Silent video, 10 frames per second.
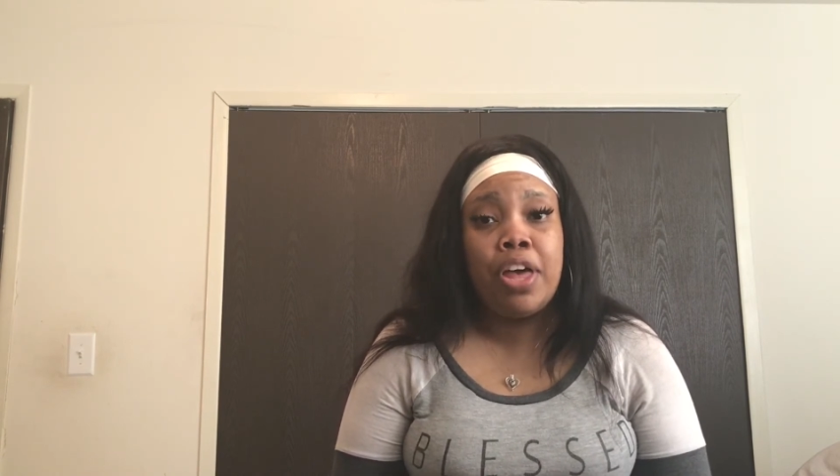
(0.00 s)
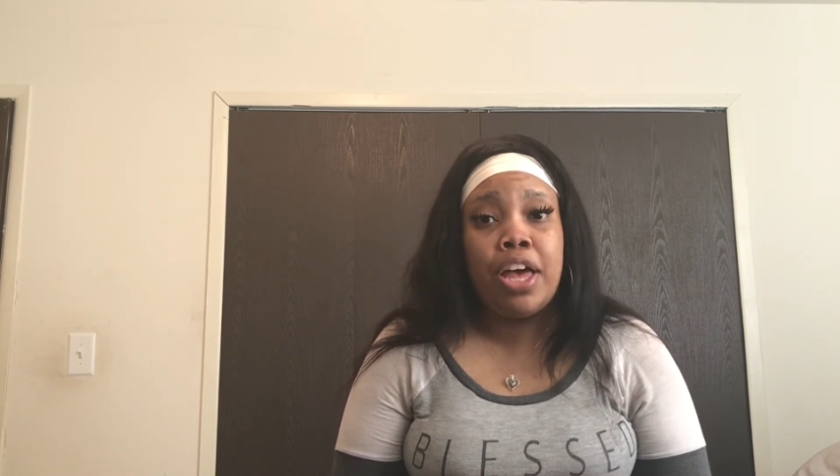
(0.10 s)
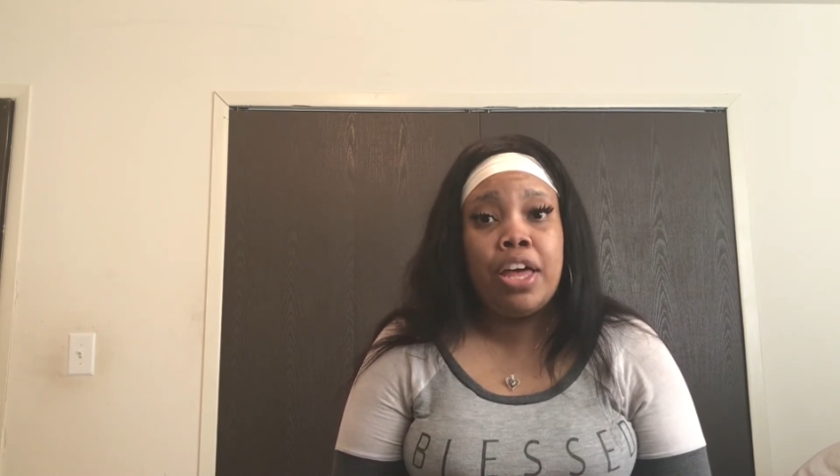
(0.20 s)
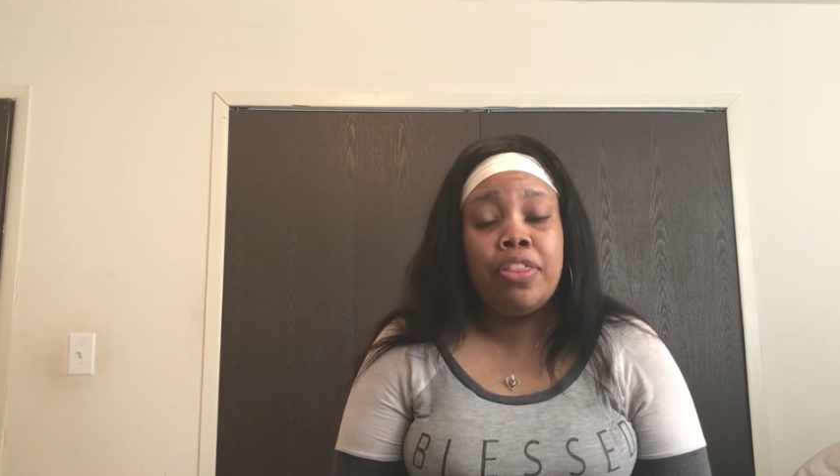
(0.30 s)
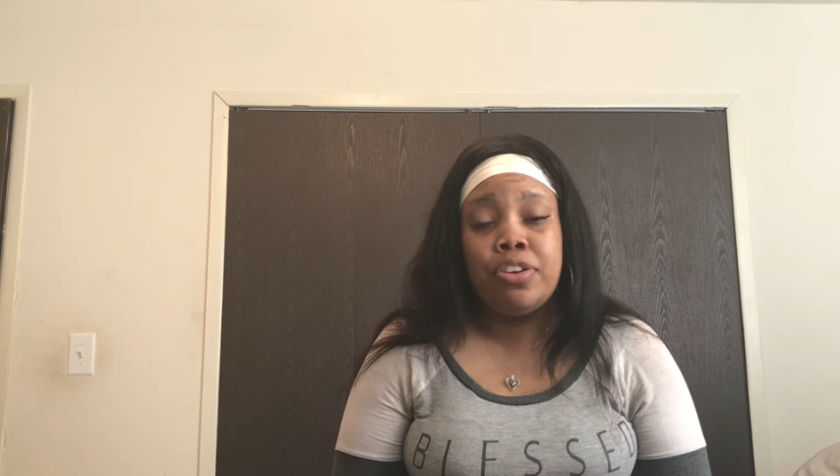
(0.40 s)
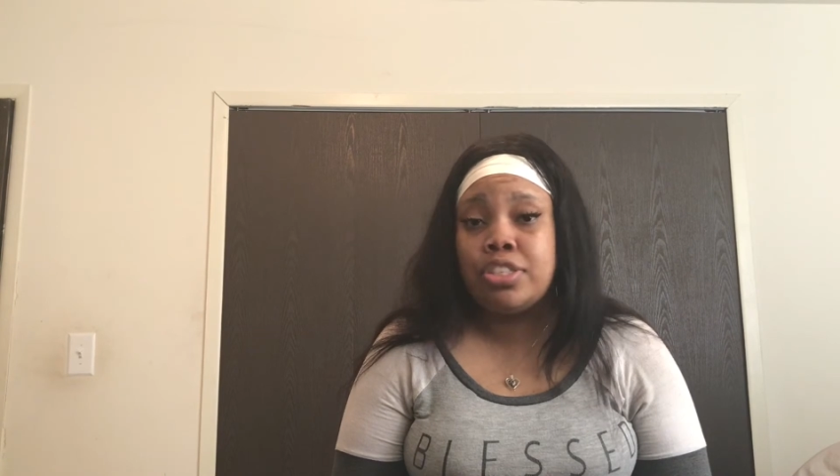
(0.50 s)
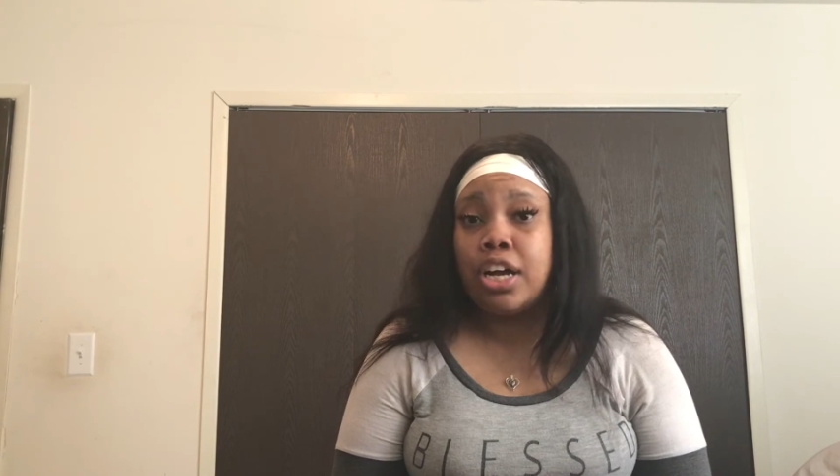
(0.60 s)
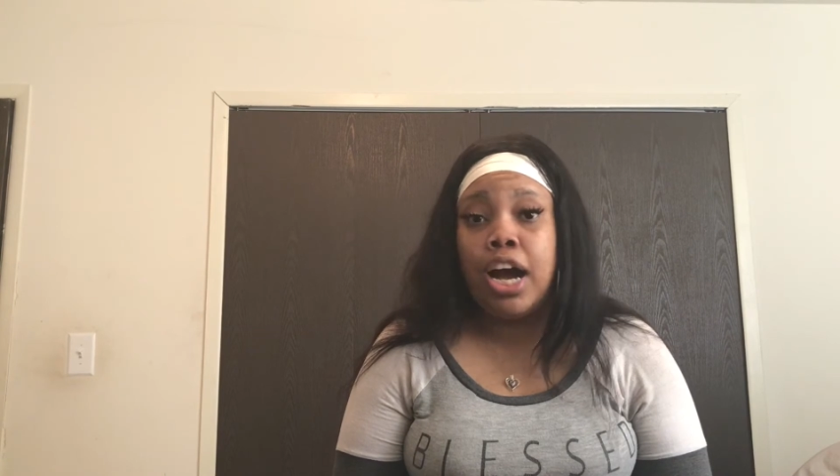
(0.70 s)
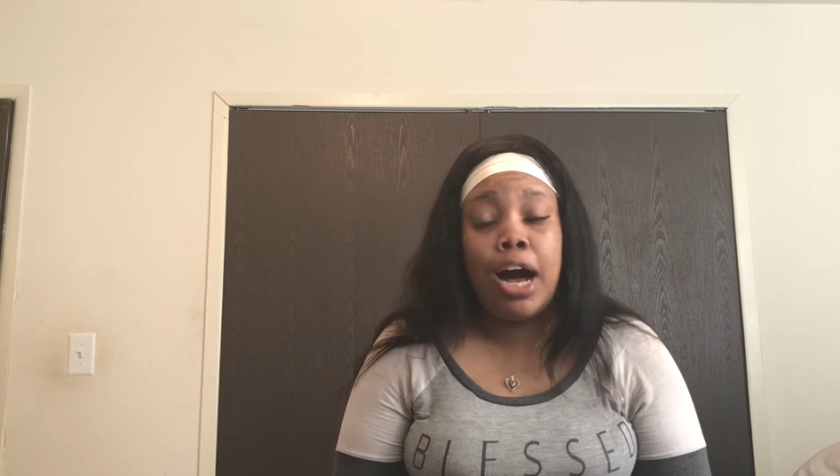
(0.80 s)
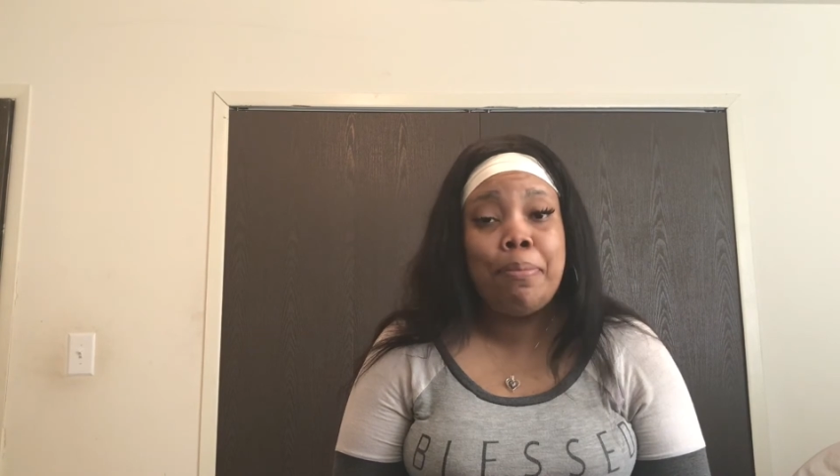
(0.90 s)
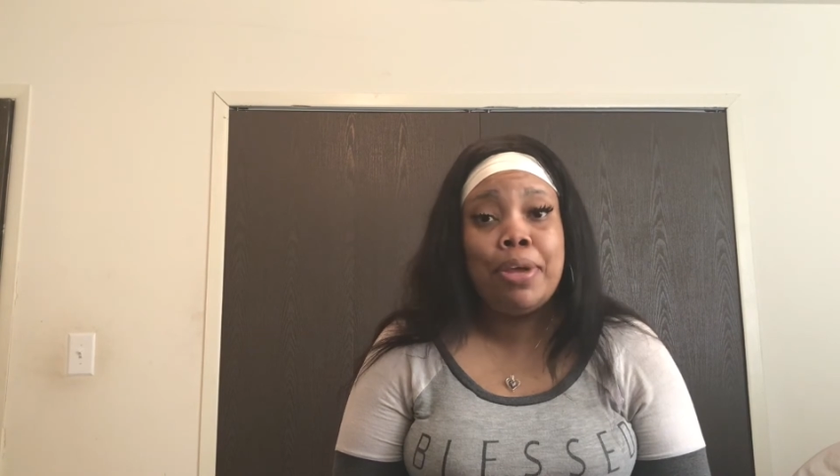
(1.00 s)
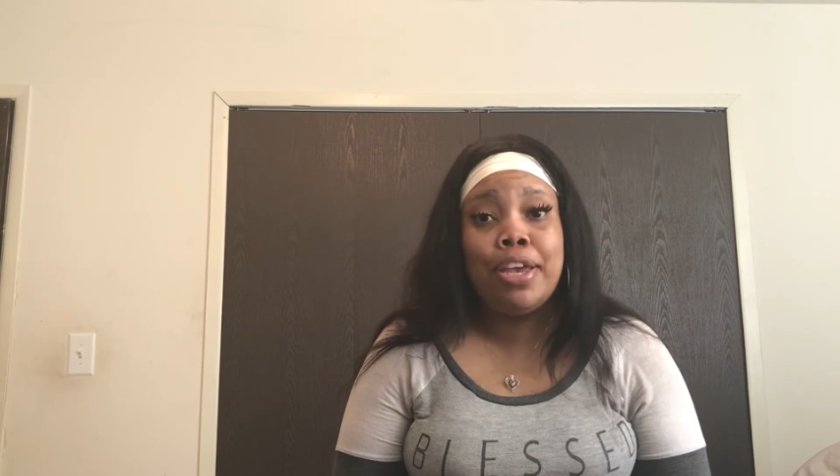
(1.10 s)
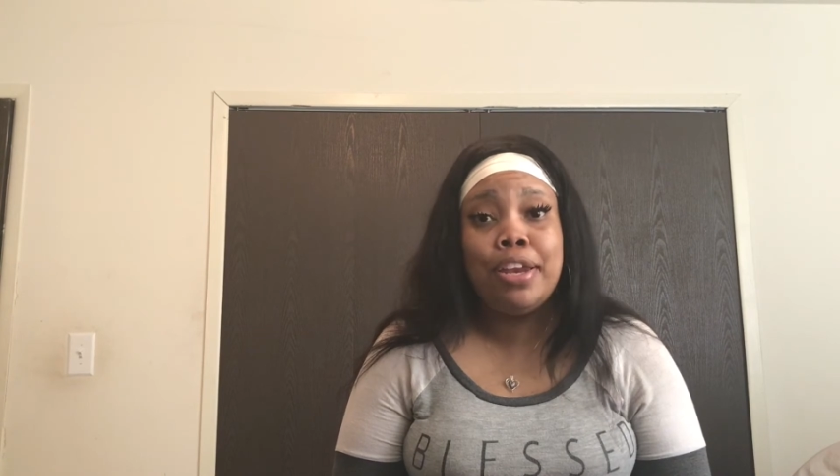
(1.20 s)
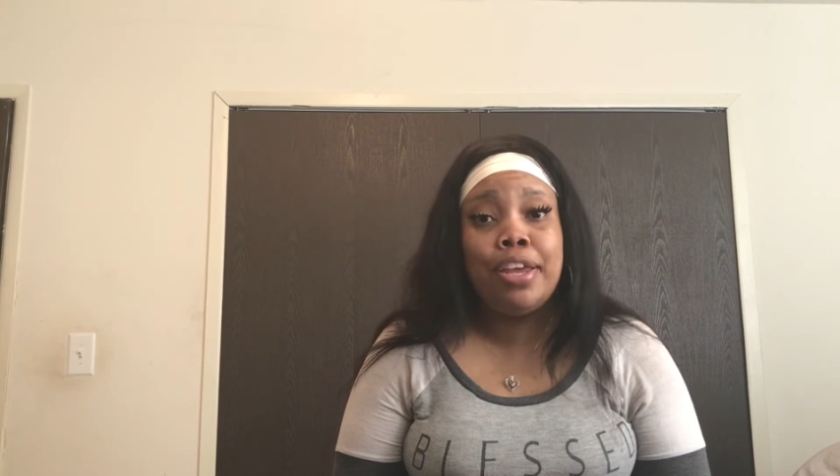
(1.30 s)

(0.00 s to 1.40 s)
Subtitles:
that there's a comma in